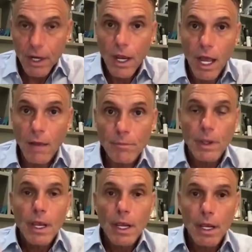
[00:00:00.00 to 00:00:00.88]
Um,
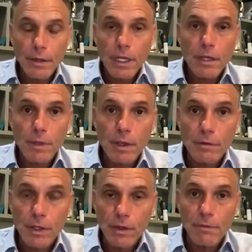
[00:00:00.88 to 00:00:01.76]
uh, the,
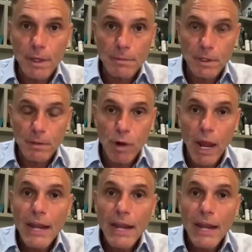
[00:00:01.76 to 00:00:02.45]
the, right